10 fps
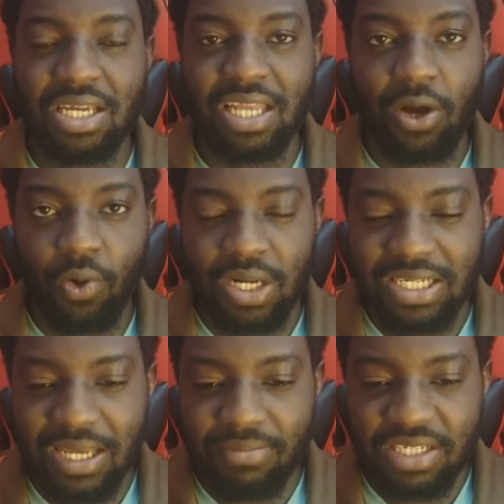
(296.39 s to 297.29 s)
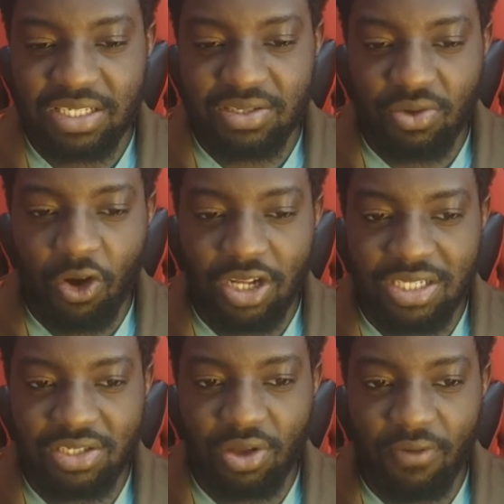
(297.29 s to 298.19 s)
They are calling them this God
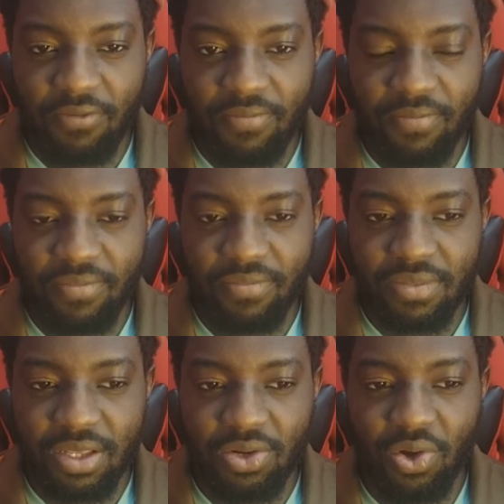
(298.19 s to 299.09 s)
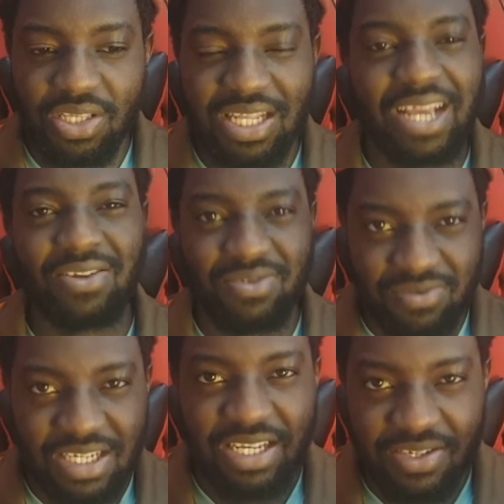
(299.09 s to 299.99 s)
stuff. Not like
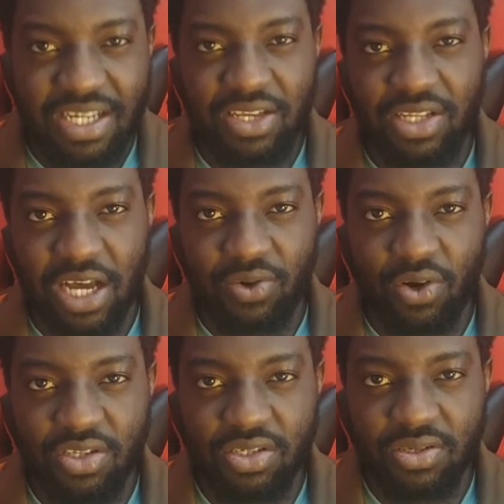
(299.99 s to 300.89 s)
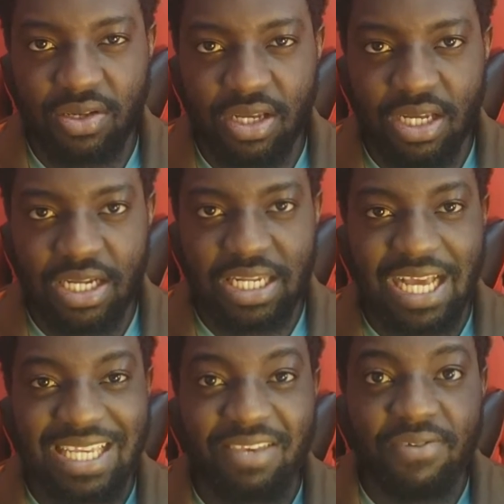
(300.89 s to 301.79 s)
really, they are gods. They are
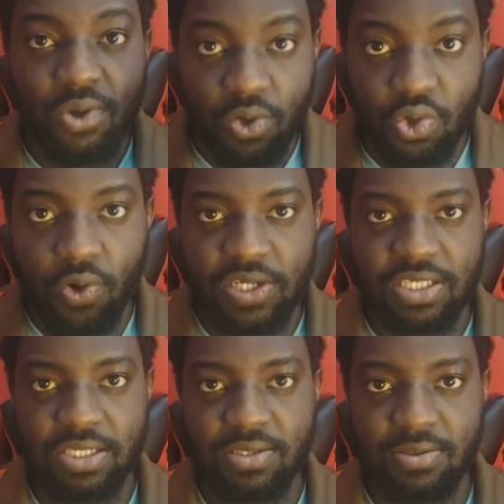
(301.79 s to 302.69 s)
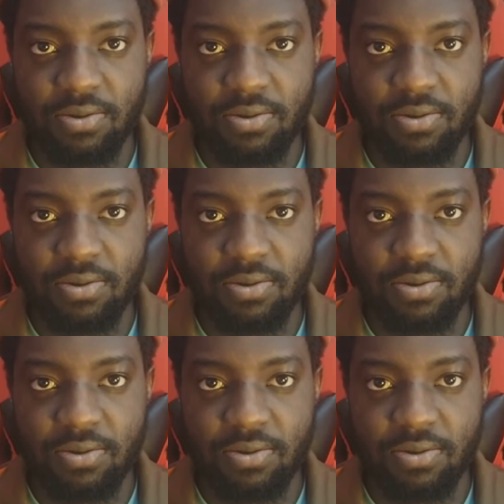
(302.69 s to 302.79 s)
given authority.